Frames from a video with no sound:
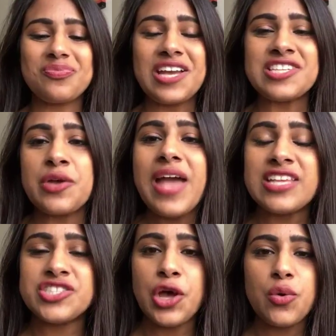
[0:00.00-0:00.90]

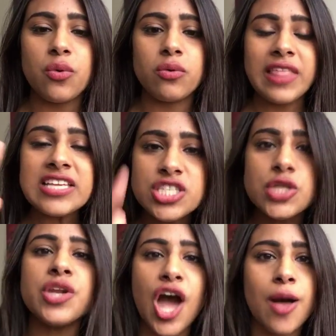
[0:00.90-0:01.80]
So let's do
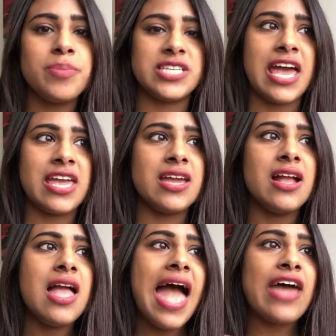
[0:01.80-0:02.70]
an update,
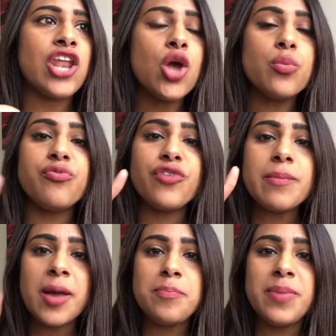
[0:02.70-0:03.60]
and hopefully
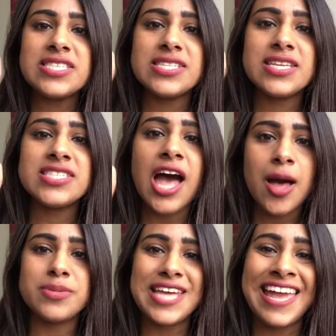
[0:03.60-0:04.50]
my business
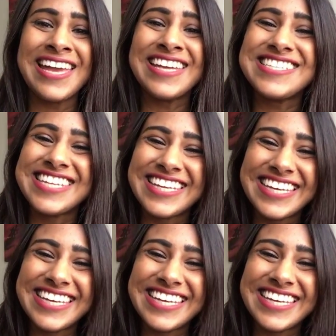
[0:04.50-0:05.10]
update,